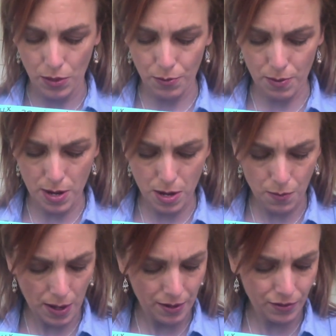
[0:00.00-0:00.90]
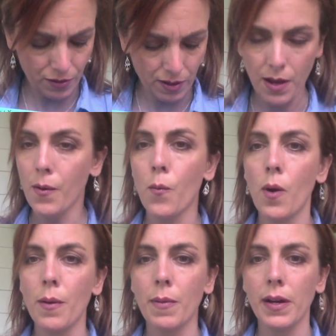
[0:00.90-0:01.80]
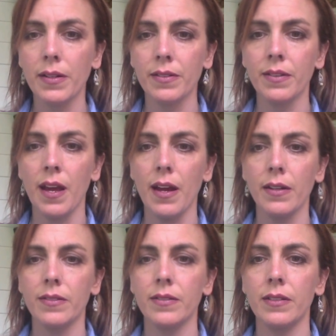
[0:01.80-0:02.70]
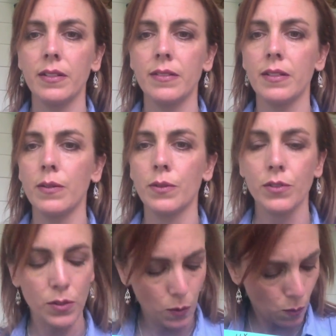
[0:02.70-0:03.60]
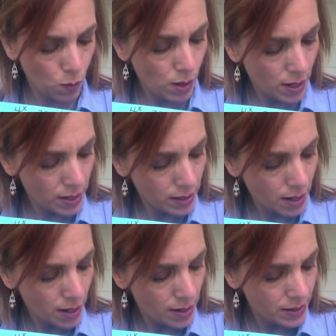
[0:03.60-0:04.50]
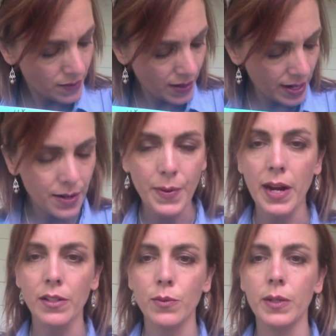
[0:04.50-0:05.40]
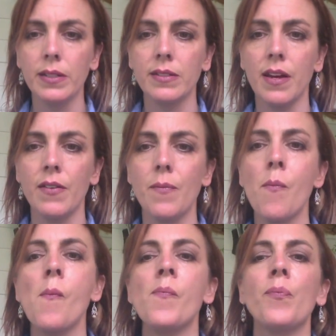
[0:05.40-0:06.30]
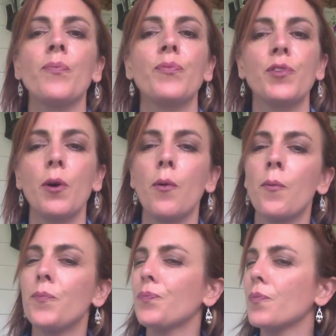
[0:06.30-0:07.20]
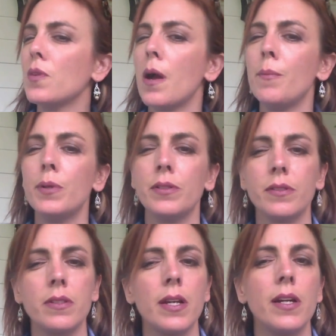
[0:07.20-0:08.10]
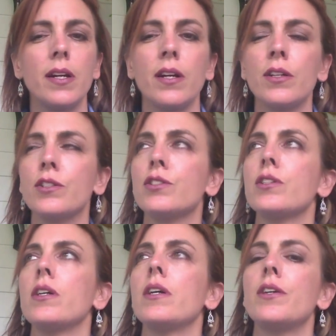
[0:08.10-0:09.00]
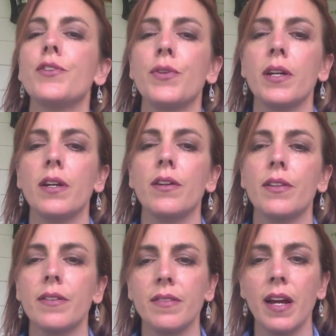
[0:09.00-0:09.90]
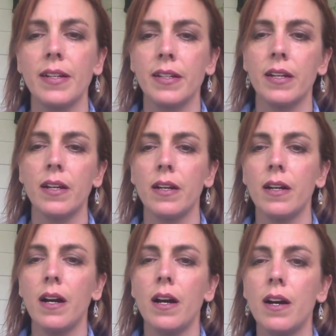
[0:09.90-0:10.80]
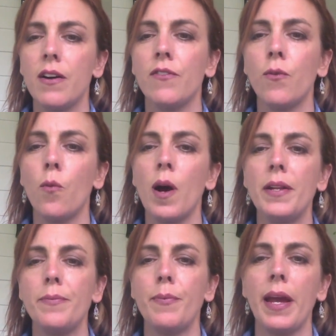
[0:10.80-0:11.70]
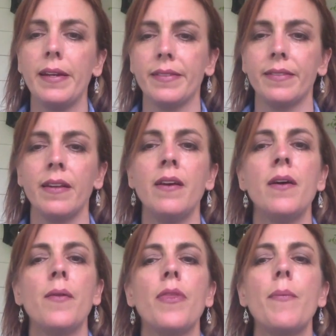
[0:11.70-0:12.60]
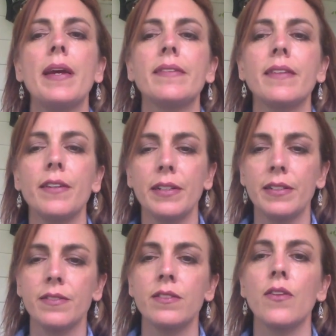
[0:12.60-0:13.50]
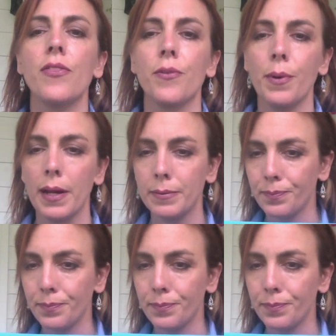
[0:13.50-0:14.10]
3 raised to the 1 minus x is equal to 1 divided by 27. So numbers there should trigger this idea of what base. The base there is 3.